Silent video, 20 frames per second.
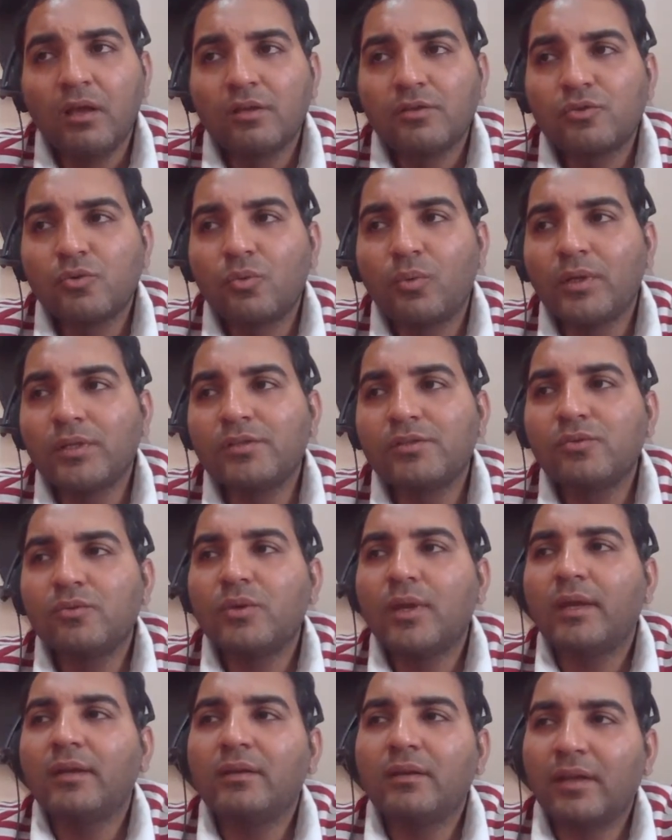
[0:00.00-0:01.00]
So, once you
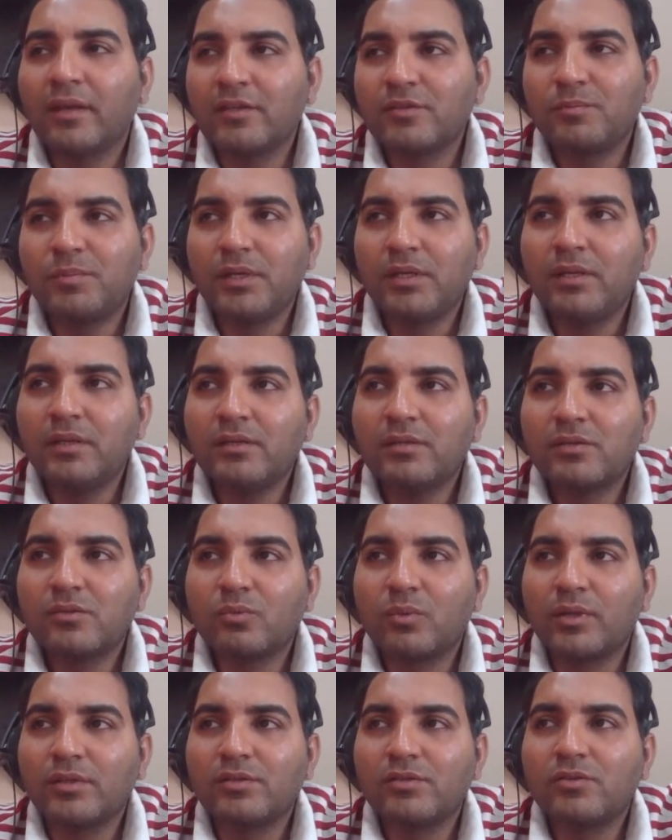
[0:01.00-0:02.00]
get experience,
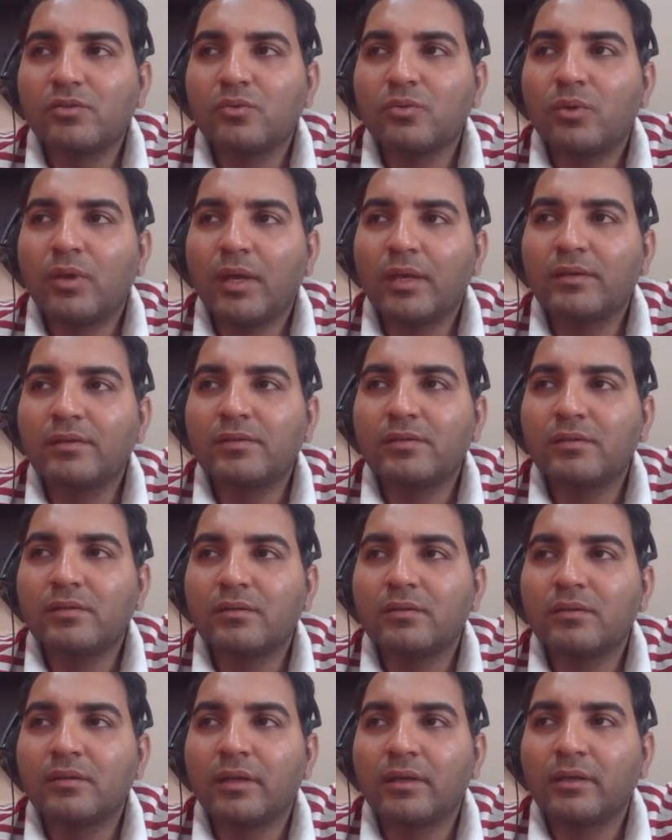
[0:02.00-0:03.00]
once you get
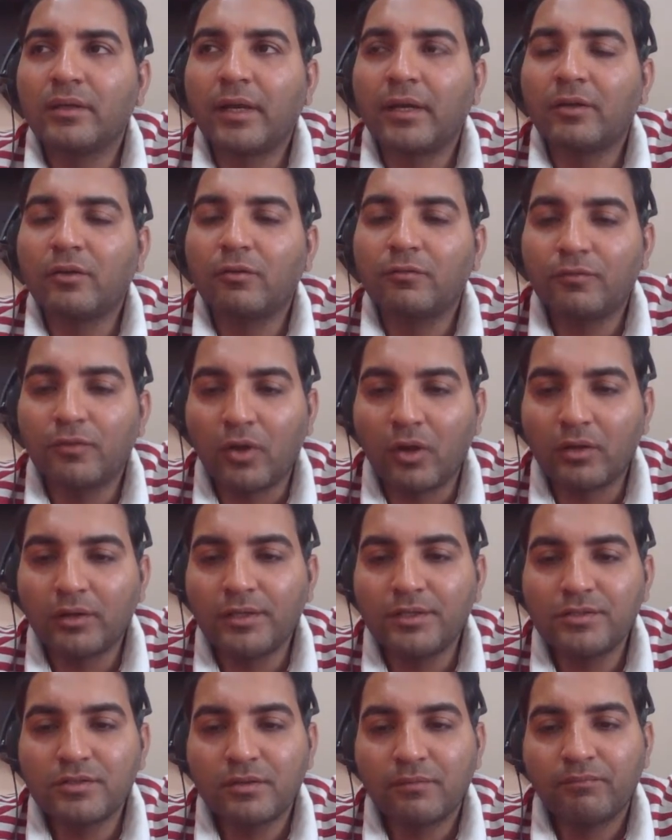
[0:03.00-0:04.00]
that kind of
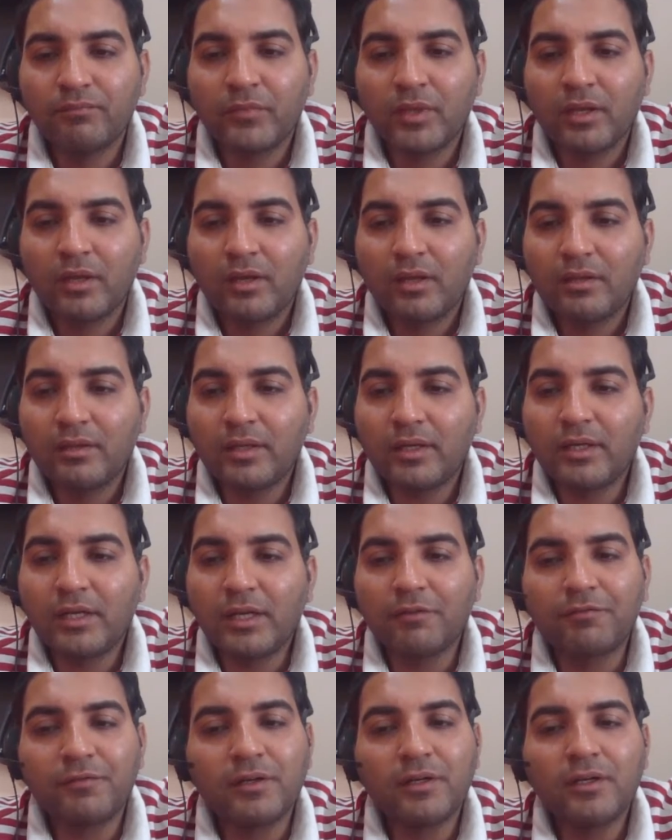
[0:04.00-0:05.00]
knowledge, then
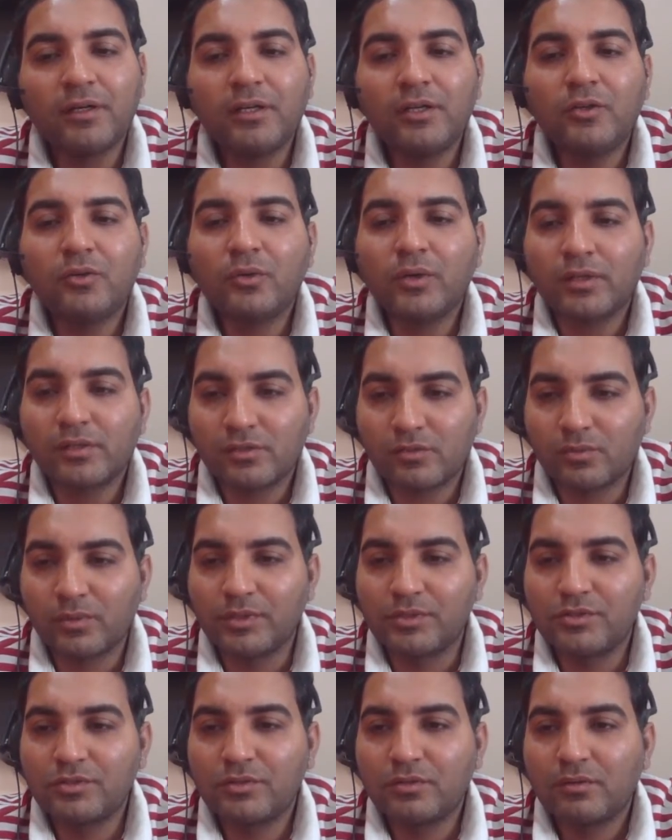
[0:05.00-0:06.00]
definitely you can
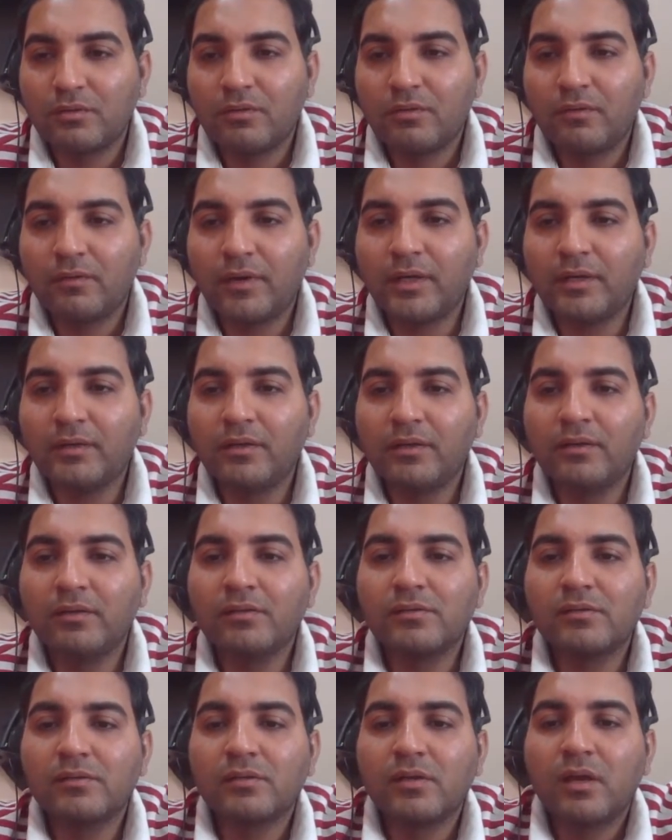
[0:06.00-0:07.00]
switch right there
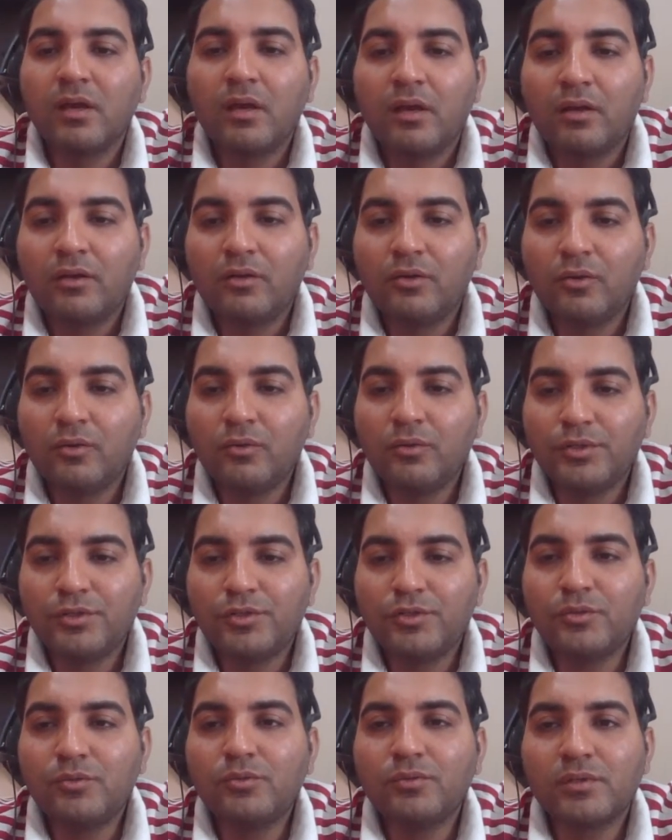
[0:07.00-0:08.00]
is no
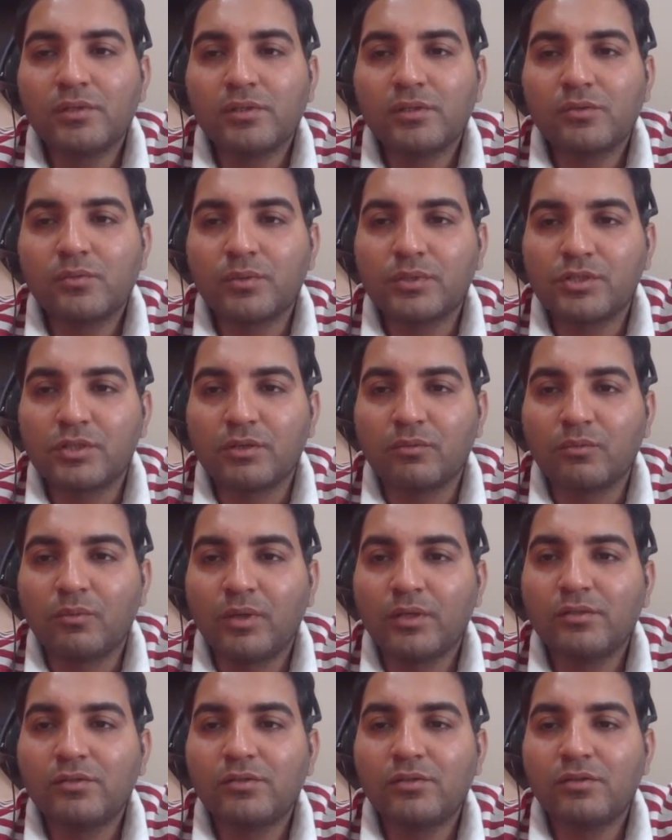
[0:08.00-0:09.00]
issues in switching
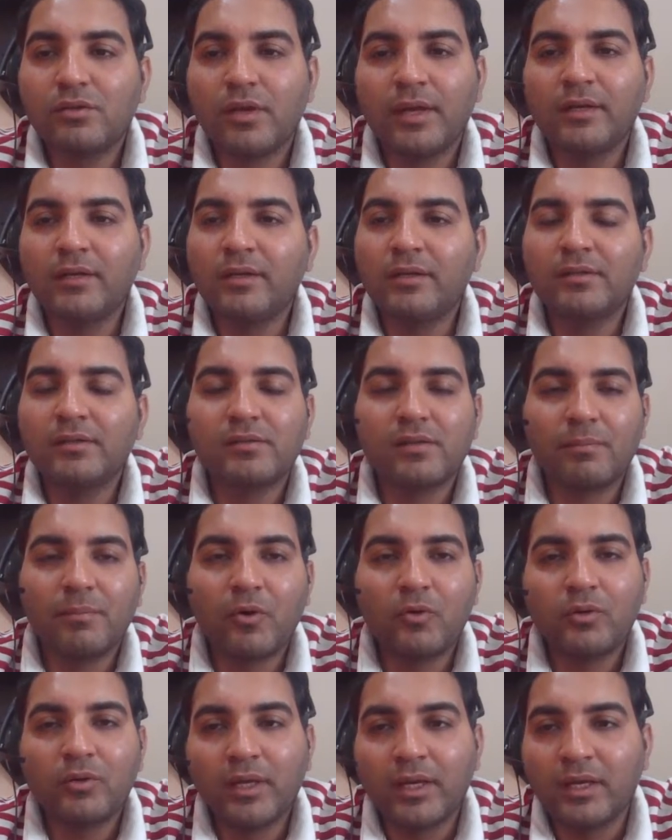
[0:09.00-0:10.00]
once and it's
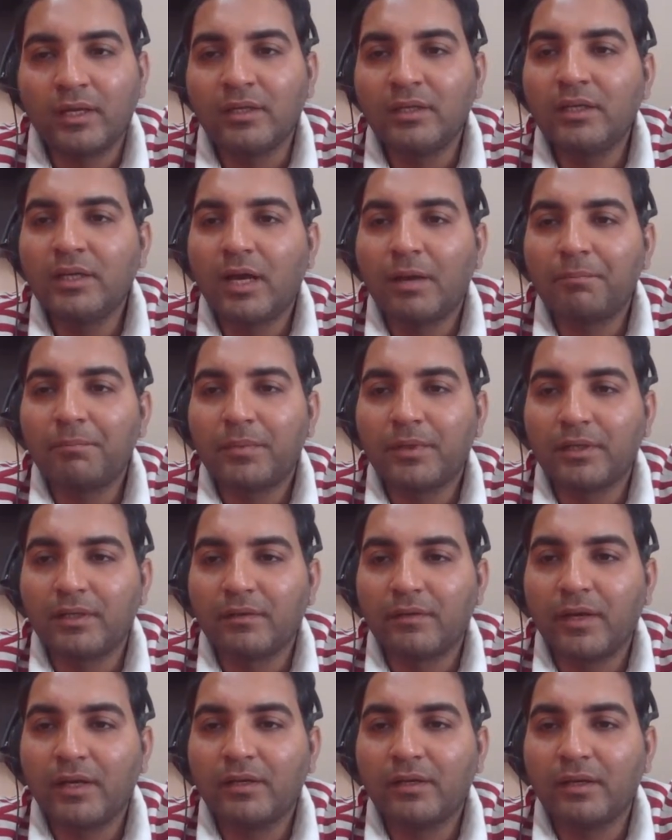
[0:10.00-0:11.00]
about any
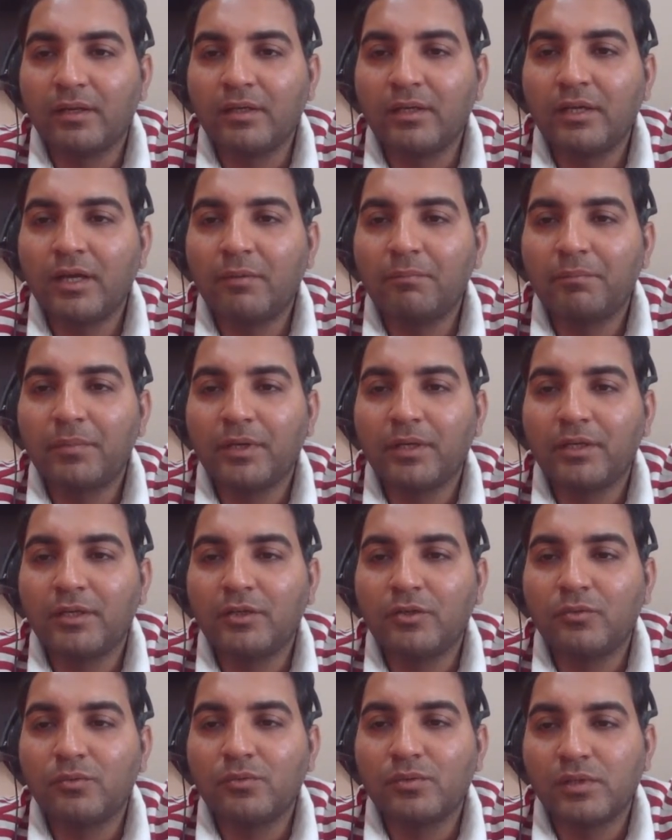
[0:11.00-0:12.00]
company right any
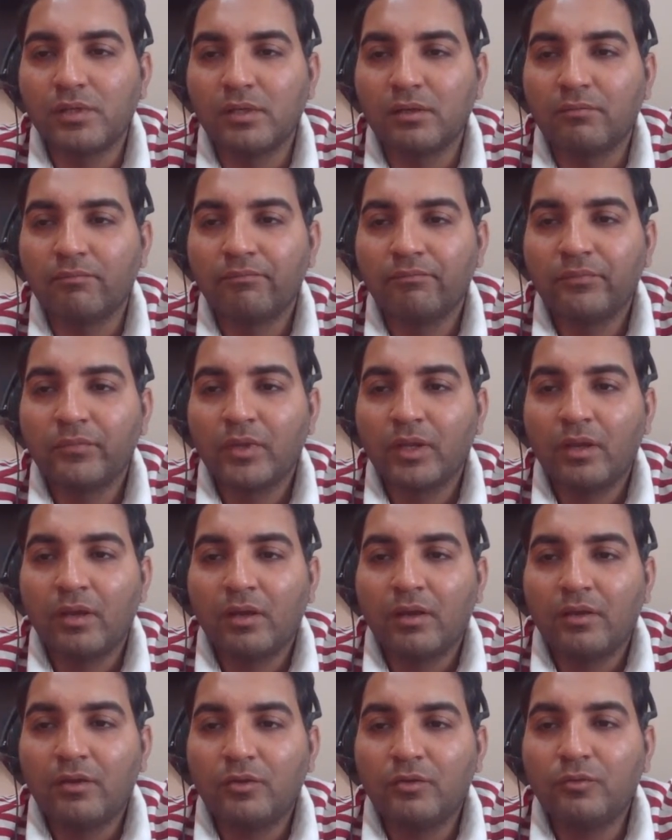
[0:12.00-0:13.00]
company you see
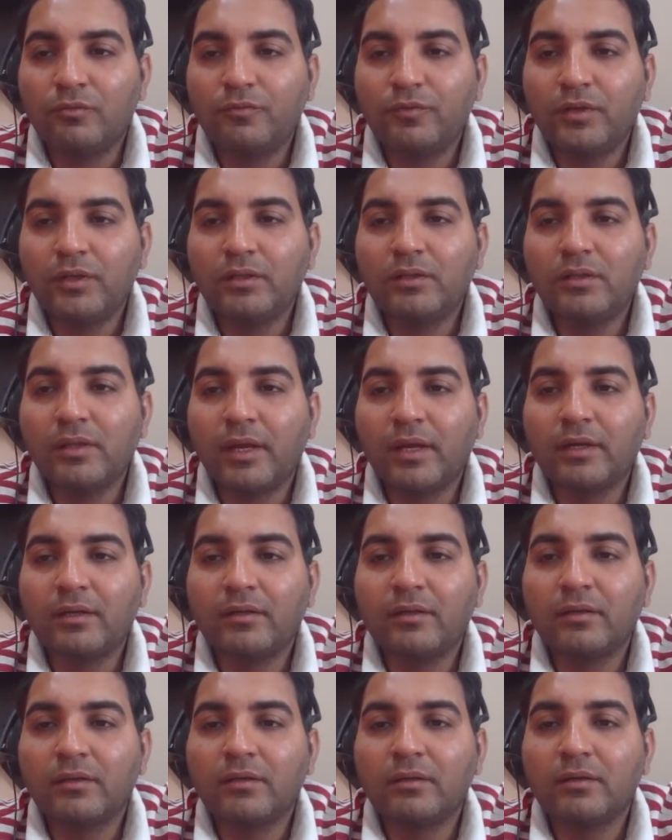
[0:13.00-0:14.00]
you feel that
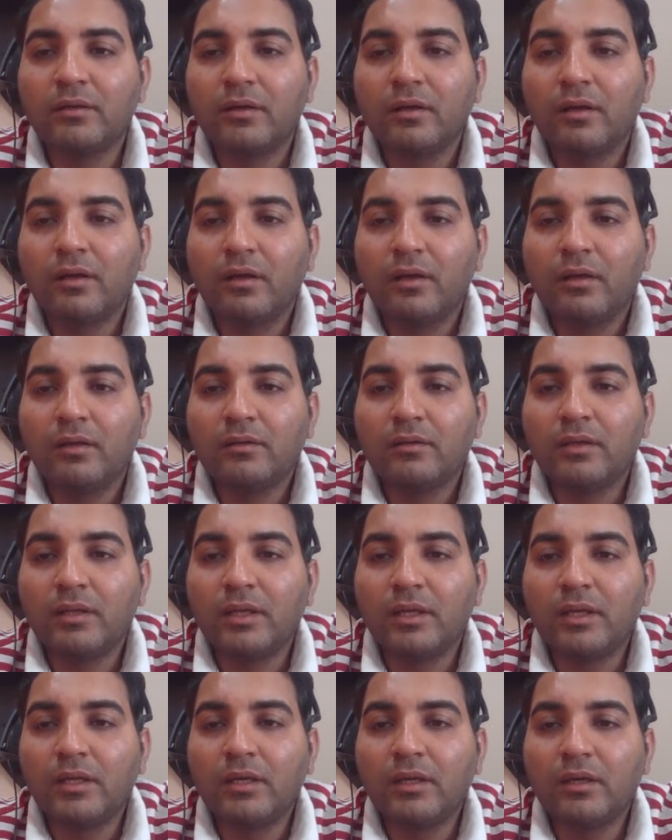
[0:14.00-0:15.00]
uh,
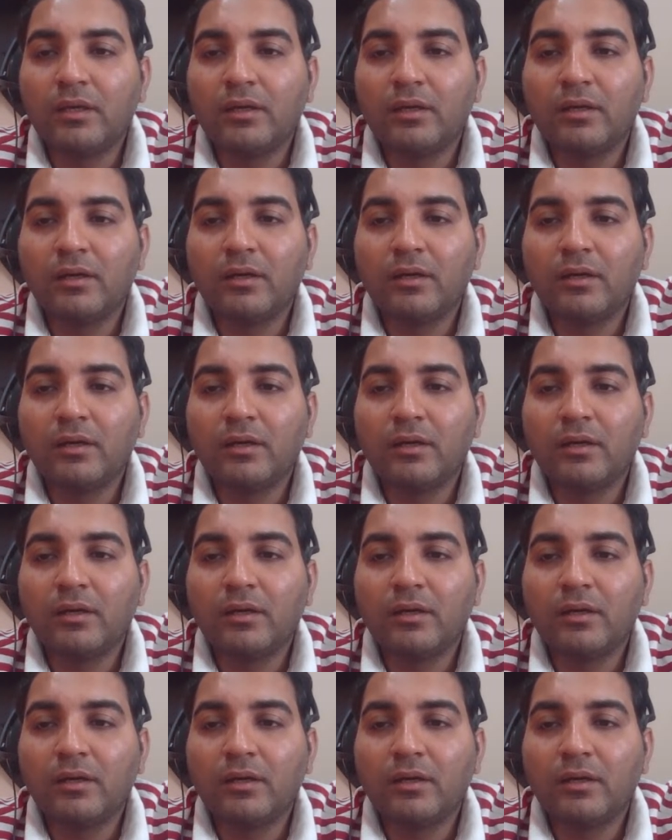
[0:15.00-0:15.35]
they